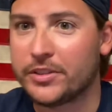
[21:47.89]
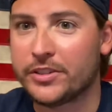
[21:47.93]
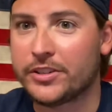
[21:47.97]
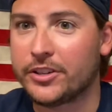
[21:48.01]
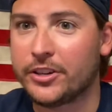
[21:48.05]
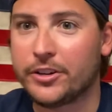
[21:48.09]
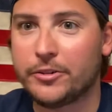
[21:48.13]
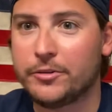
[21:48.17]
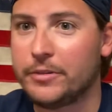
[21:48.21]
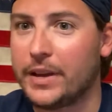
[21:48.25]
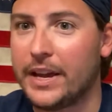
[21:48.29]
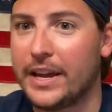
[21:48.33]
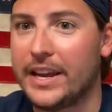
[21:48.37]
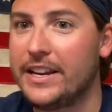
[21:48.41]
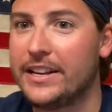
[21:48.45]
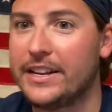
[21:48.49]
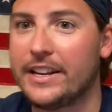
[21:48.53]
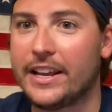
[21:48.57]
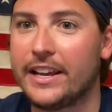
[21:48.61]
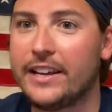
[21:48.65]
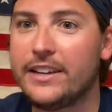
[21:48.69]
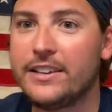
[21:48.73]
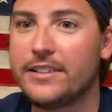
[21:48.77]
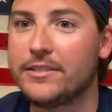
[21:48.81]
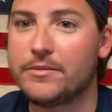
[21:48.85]
go
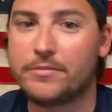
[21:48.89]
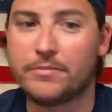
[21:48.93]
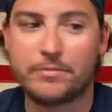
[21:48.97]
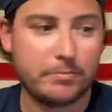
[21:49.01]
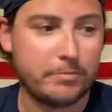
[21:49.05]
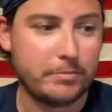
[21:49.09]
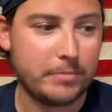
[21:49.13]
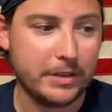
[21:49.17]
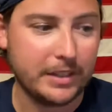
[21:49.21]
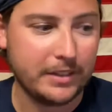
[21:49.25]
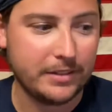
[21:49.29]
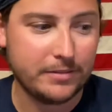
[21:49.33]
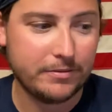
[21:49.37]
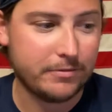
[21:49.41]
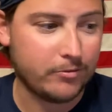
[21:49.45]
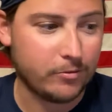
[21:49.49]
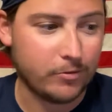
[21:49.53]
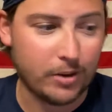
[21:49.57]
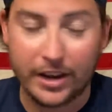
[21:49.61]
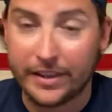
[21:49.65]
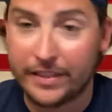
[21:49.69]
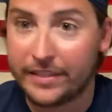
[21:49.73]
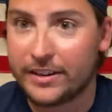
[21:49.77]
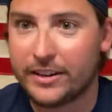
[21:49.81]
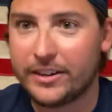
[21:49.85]
8-8 and be
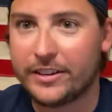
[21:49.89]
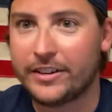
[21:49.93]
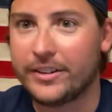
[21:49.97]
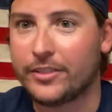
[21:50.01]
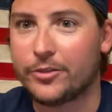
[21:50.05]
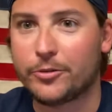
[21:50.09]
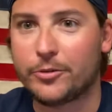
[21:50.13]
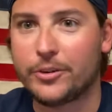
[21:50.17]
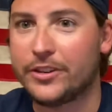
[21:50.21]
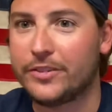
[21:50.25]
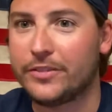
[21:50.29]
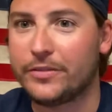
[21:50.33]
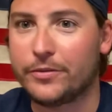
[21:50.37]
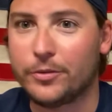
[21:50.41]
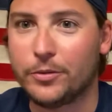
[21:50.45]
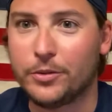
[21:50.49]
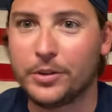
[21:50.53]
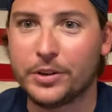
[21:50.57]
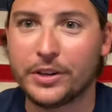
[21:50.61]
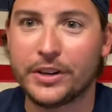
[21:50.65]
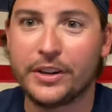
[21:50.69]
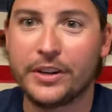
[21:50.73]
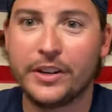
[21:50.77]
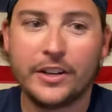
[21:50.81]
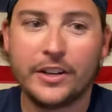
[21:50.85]
right there at 3-4.